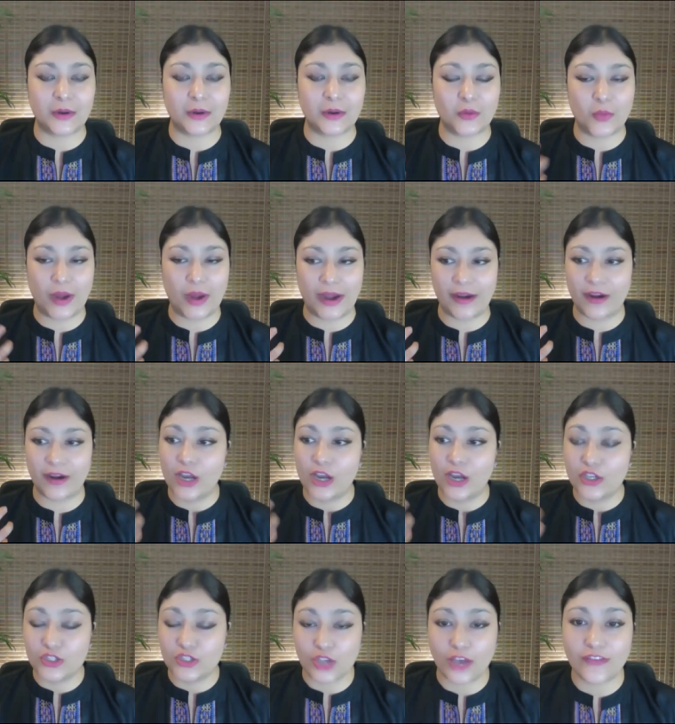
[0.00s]
where
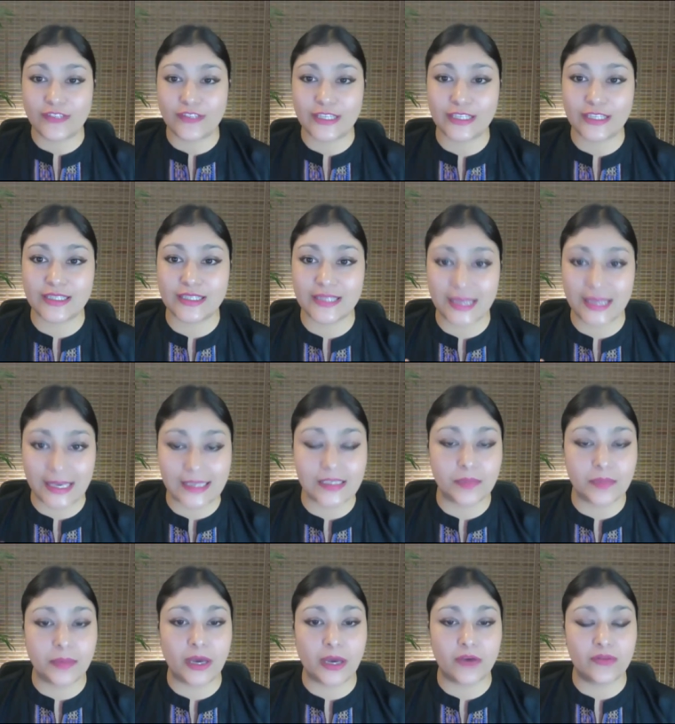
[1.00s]
soft skills is
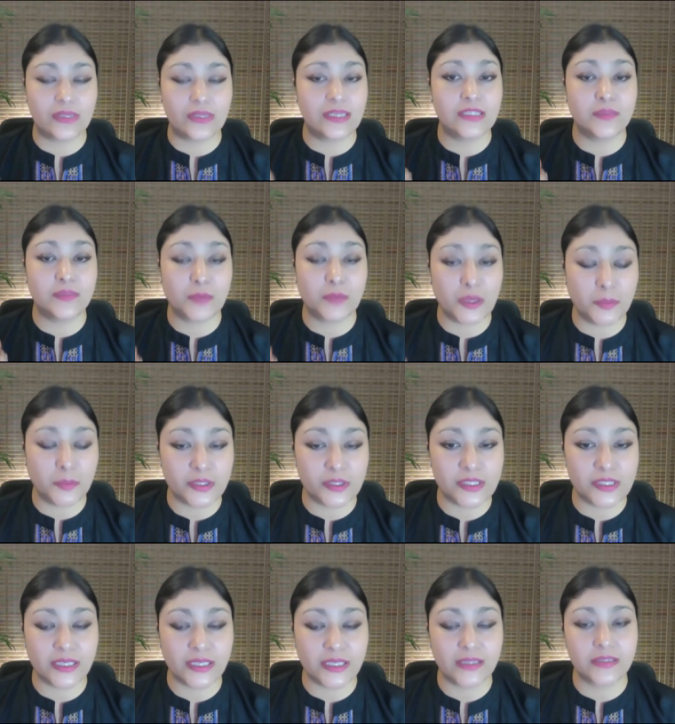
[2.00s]
about these people
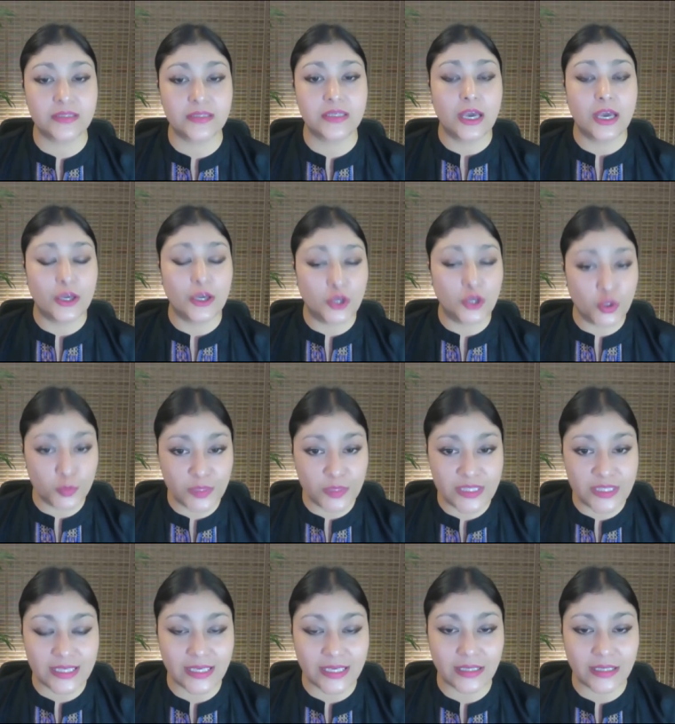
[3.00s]
skills, human
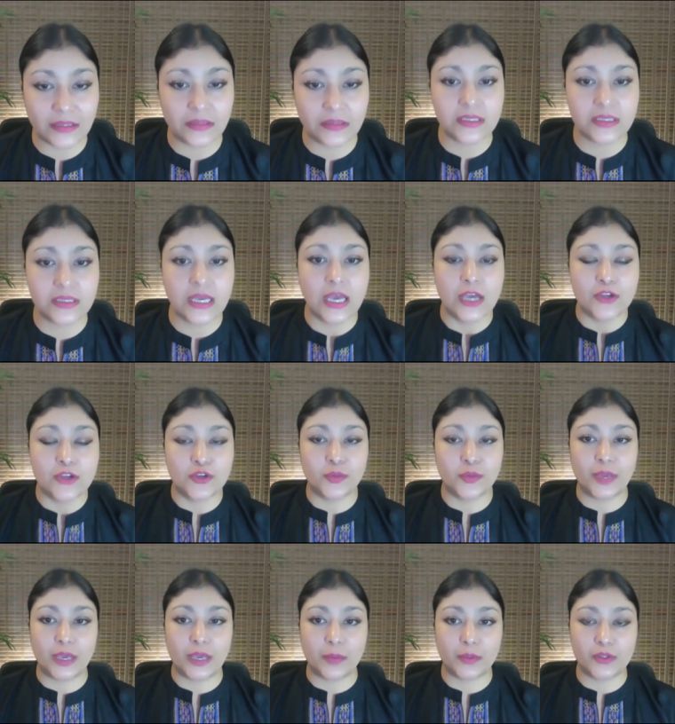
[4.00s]
skills, to be
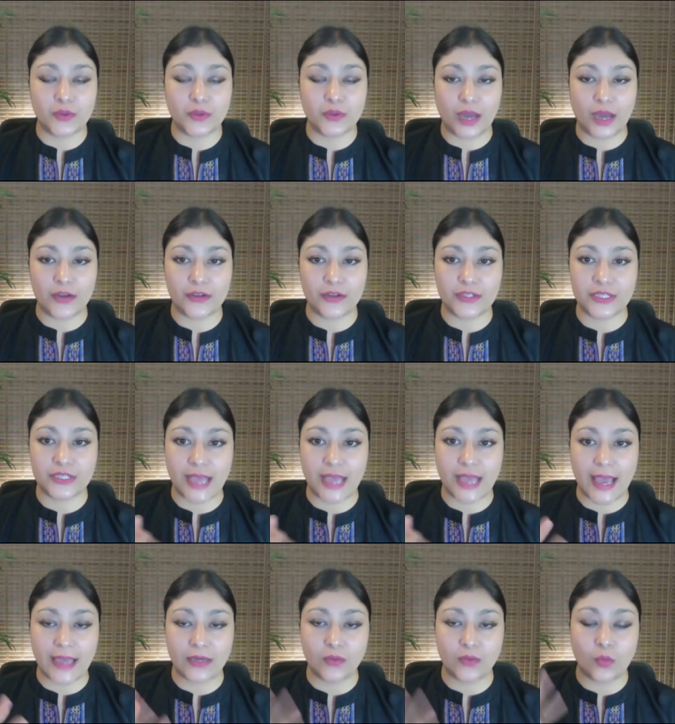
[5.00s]
able to
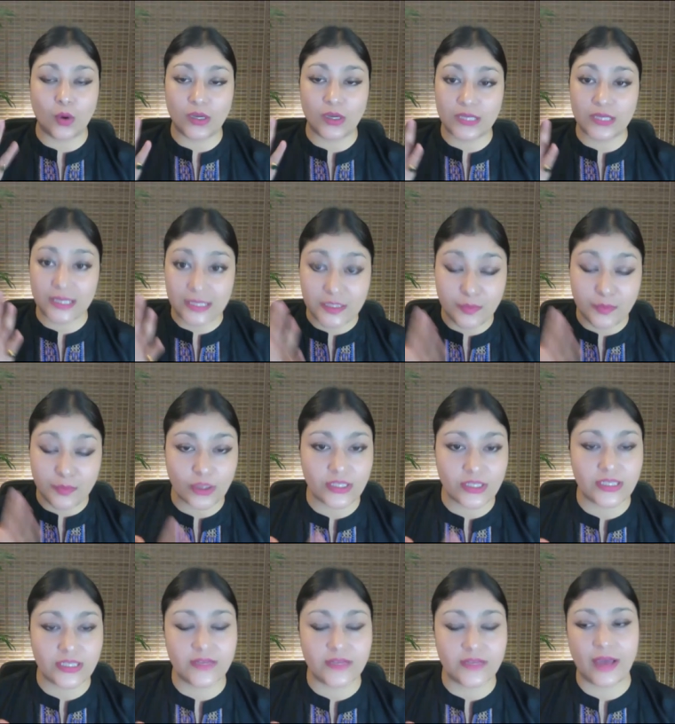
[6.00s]
understand what is
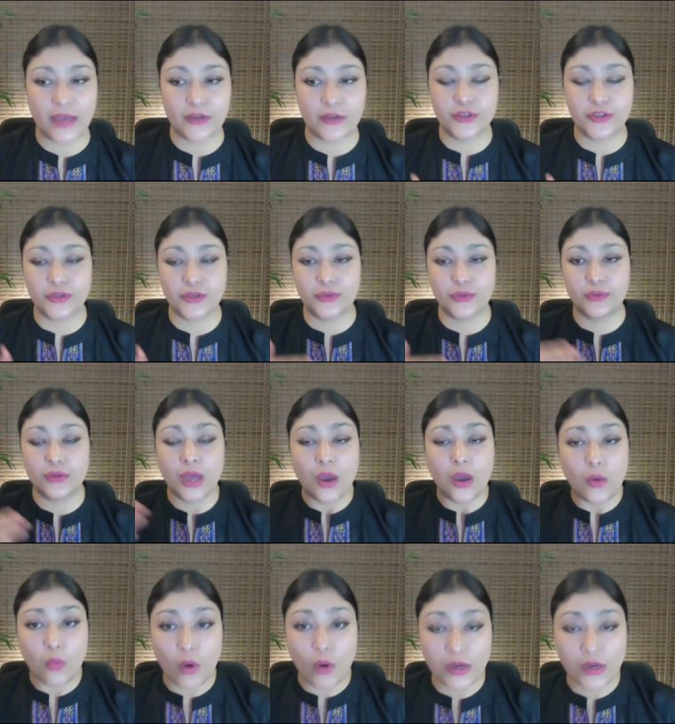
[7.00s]
positive attitude,
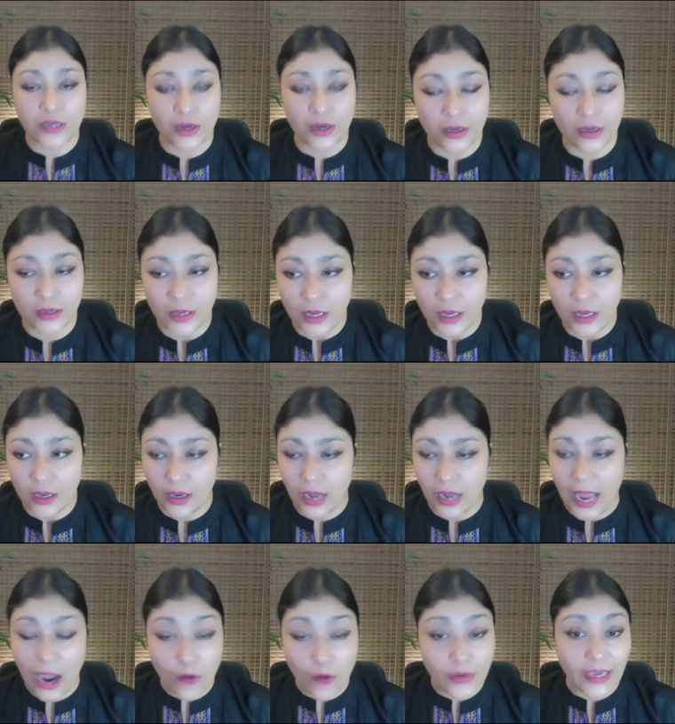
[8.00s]

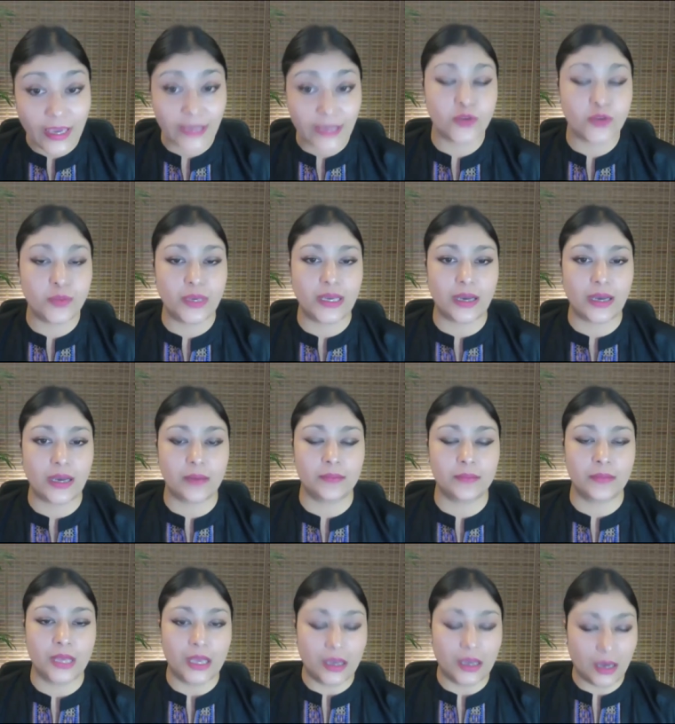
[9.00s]
how can you become
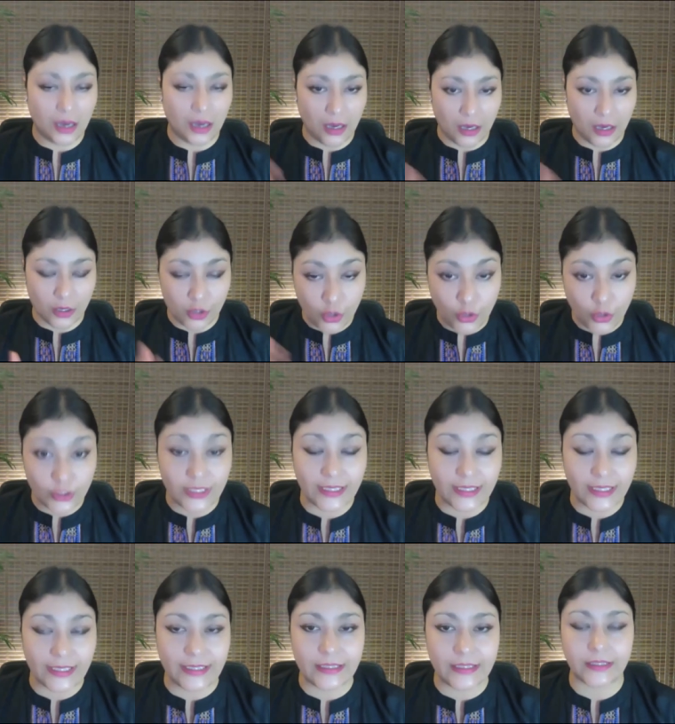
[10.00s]
a good
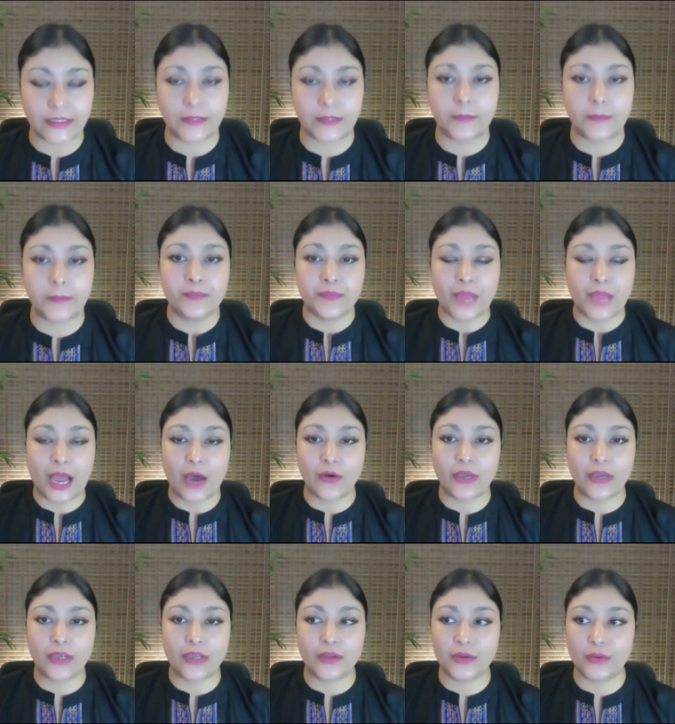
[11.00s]
leader, how
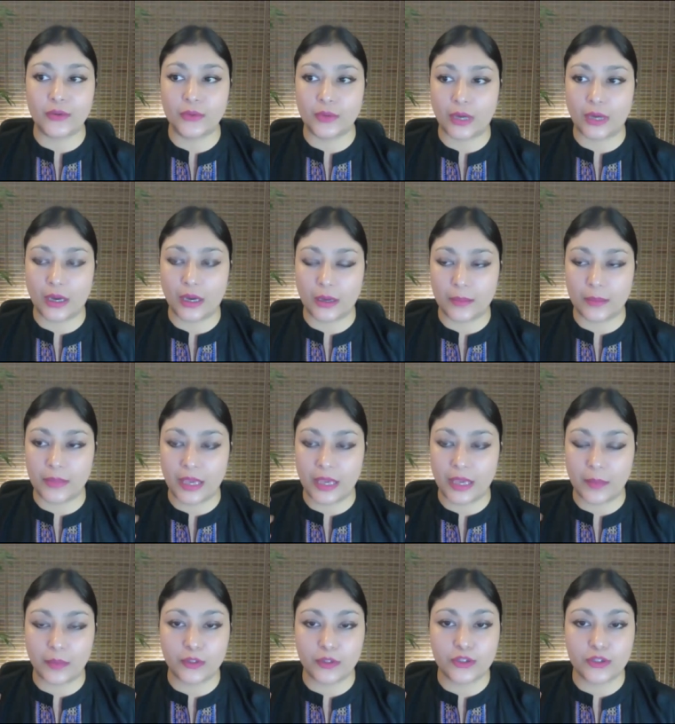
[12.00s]
can you be
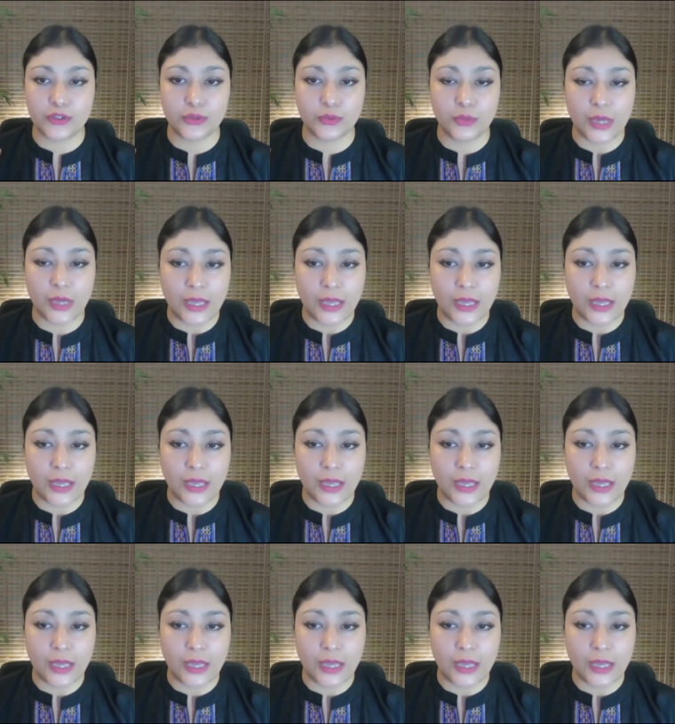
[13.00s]
able to